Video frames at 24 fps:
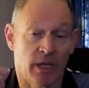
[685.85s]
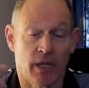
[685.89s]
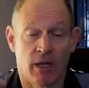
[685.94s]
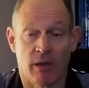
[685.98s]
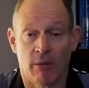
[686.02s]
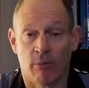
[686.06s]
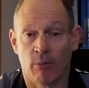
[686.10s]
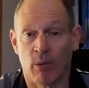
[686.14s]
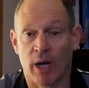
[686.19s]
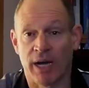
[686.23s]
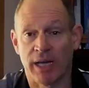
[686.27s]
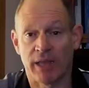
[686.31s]

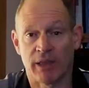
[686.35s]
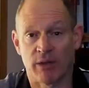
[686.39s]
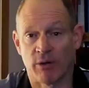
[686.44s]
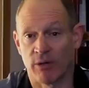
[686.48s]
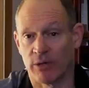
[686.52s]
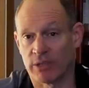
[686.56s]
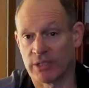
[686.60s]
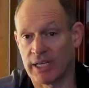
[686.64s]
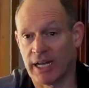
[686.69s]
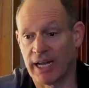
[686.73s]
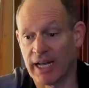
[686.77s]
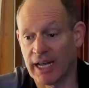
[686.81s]
My
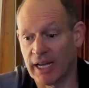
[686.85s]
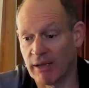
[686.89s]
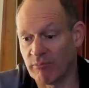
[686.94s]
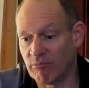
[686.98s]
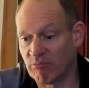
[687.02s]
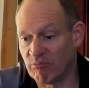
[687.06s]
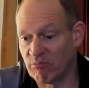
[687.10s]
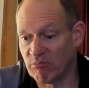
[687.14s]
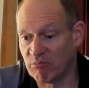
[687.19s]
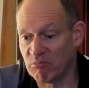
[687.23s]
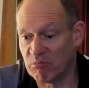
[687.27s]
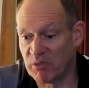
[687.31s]
thoughts are
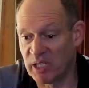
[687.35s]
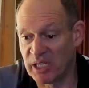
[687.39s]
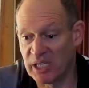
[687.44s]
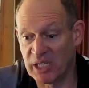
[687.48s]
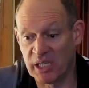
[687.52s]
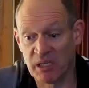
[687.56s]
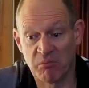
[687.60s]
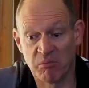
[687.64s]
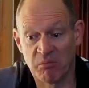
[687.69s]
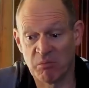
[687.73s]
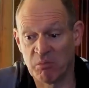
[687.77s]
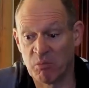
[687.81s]

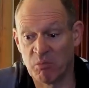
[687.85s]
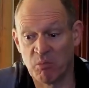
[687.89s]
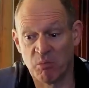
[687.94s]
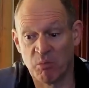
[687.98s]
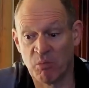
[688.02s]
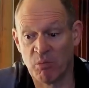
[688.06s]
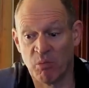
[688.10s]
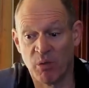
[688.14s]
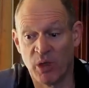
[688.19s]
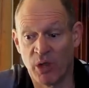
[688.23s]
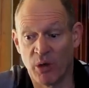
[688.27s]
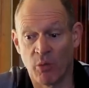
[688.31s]
the
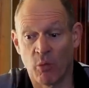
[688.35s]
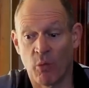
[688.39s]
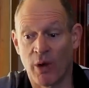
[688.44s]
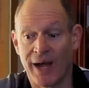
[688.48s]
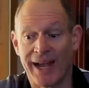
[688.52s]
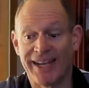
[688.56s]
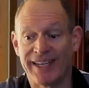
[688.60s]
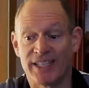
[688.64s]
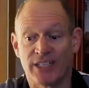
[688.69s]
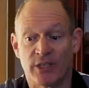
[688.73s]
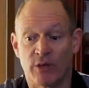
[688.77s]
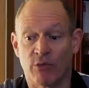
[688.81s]

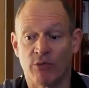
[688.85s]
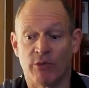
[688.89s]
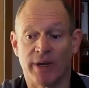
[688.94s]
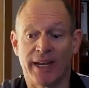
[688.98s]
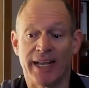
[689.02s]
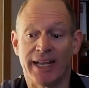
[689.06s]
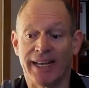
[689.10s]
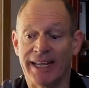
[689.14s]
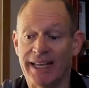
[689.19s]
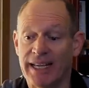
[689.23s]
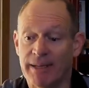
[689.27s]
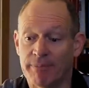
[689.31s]
way to
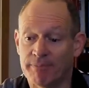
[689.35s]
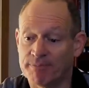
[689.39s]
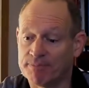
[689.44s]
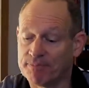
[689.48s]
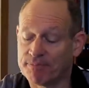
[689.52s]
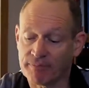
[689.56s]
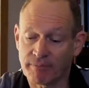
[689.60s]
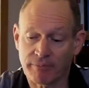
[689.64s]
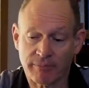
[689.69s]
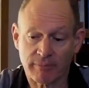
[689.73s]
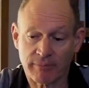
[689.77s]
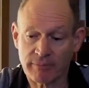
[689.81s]
really
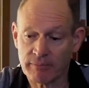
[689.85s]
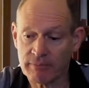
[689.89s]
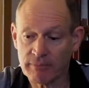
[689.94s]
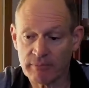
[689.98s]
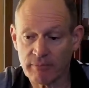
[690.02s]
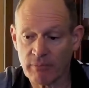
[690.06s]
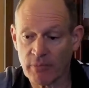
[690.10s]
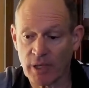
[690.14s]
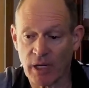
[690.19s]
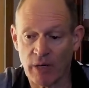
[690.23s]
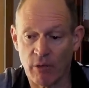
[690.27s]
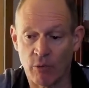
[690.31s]

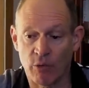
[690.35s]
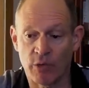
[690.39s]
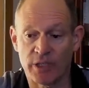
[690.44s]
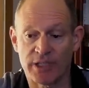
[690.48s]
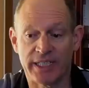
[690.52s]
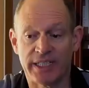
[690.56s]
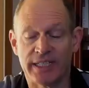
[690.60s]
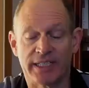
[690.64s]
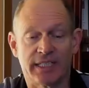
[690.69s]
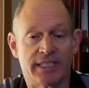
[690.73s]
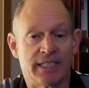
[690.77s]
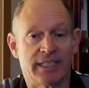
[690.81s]

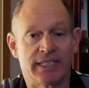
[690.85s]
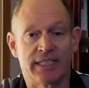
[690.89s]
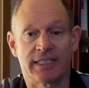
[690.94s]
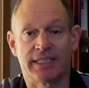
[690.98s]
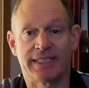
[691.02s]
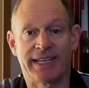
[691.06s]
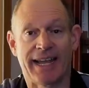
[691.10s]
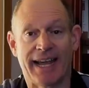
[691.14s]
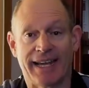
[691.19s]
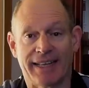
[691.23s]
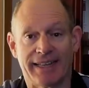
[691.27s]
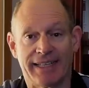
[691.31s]
resist this,
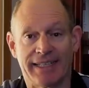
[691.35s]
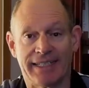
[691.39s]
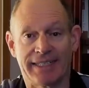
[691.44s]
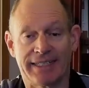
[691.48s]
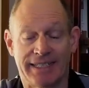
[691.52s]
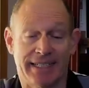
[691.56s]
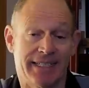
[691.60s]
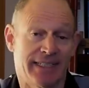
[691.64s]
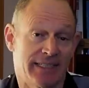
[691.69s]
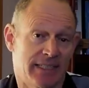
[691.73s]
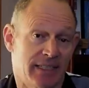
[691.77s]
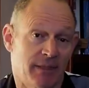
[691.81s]
attack this,
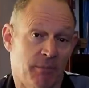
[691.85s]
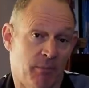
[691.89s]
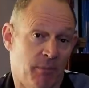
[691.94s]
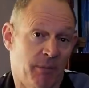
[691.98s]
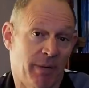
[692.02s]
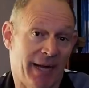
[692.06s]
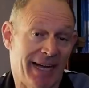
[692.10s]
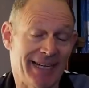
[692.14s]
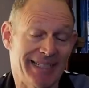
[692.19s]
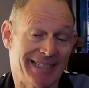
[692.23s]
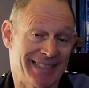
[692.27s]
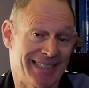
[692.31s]
is
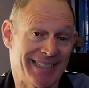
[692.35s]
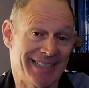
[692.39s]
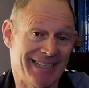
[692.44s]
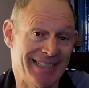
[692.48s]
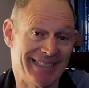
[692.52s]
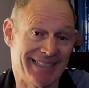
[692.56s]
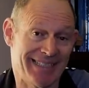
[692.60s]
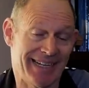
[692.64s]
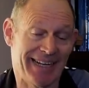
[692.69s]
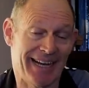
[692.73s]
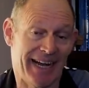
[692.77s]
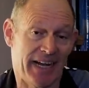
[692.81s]
basically
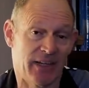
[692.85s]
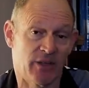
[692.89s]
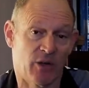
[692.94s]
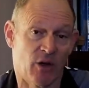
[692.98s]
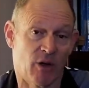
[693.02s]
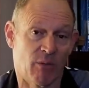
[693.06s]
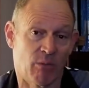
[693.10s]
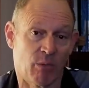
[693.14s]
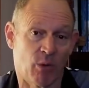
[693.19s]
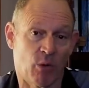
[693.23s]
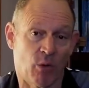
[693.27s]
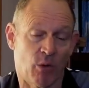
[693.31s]
to get
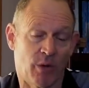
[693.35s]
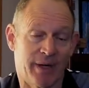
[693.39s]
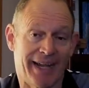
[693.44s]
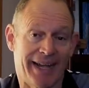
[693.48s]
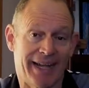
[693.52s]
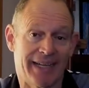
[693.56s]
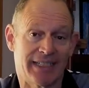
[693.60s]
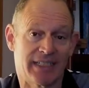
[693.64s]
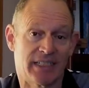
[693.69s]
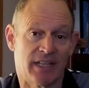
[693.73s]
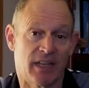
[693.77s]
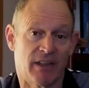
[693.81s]
on board
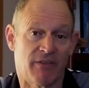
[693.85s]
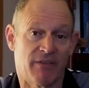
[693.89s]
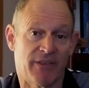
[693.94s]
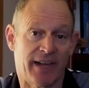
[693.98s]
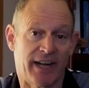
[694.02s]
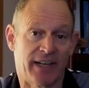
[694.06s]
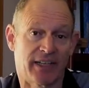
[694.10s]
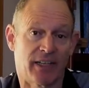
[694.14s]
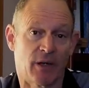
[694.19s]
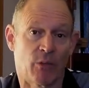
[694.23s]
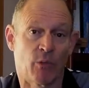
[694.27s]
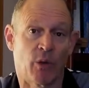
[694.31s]
as to the
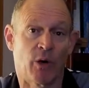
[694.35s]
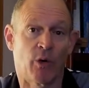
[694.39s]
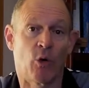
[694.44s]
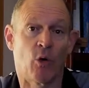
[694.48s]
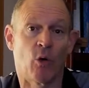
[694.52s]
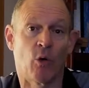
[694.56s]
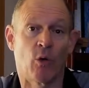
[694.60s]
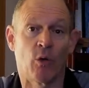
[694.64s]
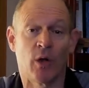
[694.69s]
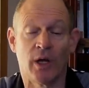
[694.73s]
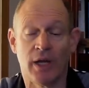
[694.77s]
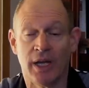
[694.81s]
fact that we're
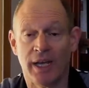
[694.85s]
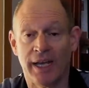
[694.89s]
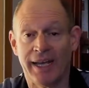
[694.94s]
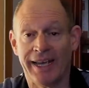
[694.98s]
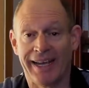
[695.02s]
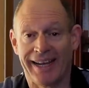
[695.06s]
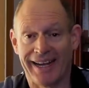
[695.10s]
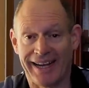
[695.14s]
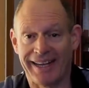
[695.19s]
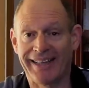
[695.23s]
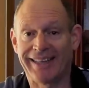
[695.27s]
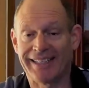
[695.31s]
all
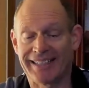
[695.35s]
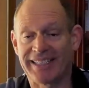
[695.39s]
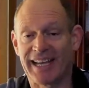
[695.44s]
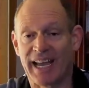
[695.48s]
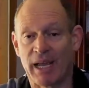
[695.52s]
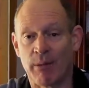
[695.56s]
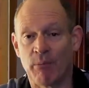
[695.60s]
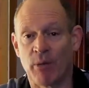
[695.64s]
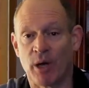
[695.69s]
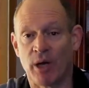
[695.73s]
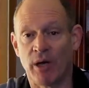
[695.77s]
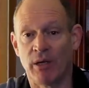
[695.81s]
in the
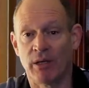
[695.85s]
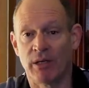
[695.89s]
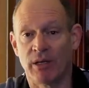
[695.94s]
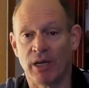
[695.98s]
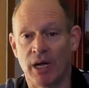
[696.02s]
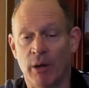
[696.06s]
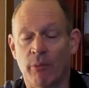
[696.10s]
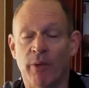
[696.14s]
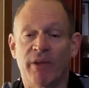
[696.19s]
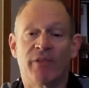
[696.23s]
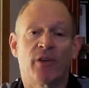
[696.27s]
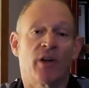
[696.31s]
same boat
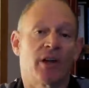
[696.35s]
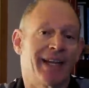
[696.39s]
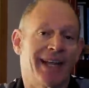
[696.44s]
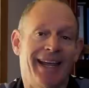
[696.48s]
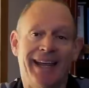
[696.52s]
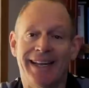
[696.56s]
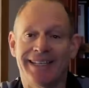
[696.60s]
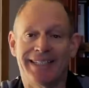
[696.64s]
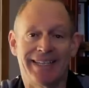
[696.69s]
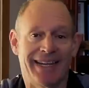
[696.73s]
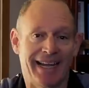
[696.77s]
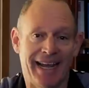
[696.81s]
and we've got to
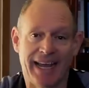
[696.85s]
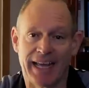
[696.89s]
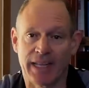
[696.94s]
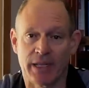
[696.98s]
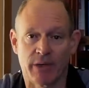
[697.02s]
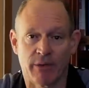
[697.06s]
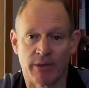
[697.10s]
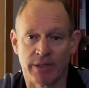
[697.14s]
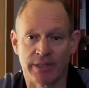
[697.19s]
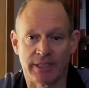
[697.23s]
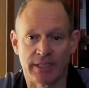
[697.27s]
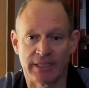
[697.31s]
get
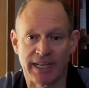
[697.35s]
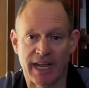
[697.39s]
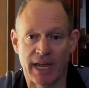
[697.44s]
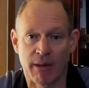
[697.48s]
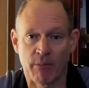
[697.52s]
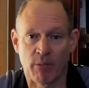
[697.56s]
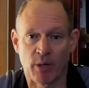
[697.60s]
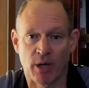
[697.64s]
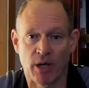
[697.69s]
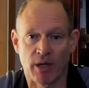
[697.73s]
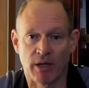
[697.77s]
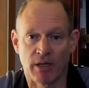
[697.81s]
together as the
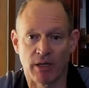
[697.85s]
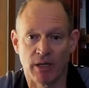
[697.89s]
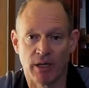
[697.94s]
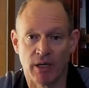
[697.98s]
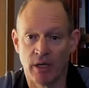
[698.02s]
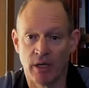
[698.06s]
same boat.